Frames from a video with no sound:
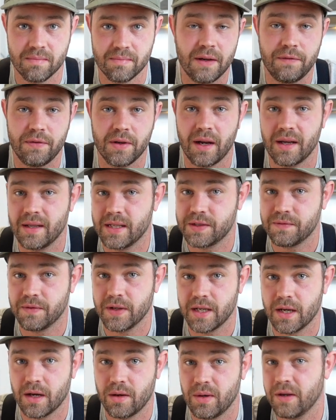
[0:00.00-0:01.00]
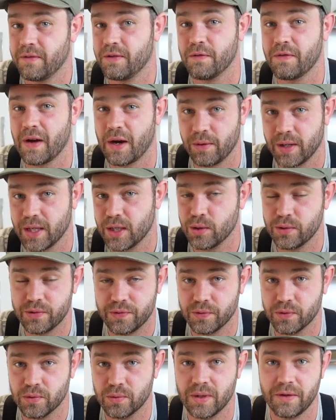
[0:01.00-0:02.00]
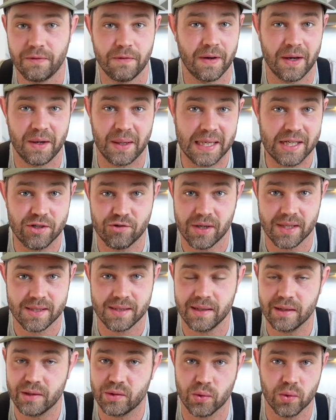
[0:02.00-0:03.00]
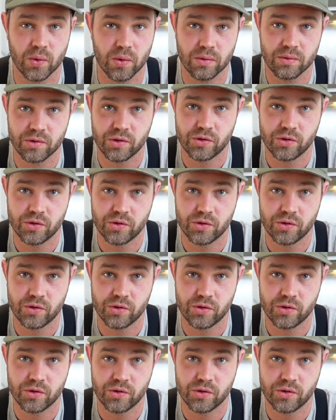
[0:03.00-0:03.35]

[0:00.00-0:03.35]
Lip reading: If you like this video, if you found it useful, if you found it interesting at all,